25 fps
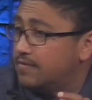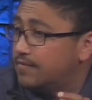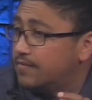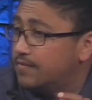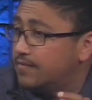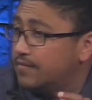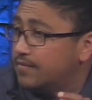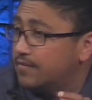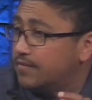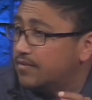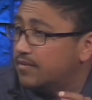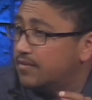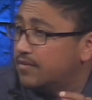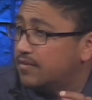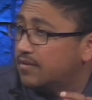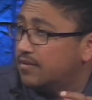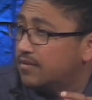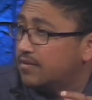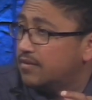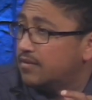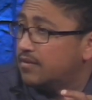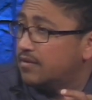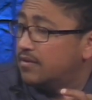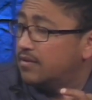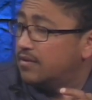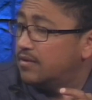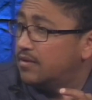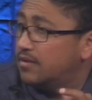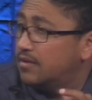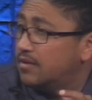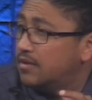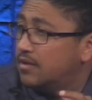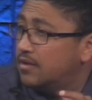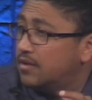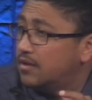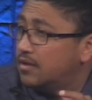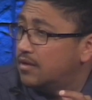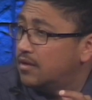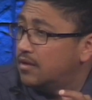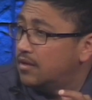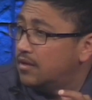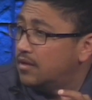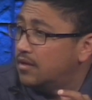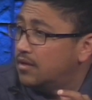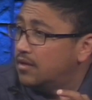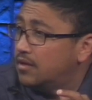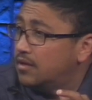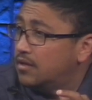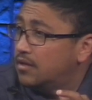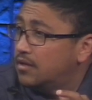
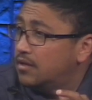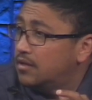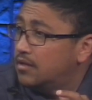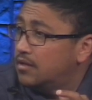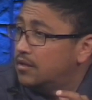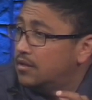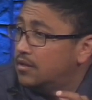(no one is talking)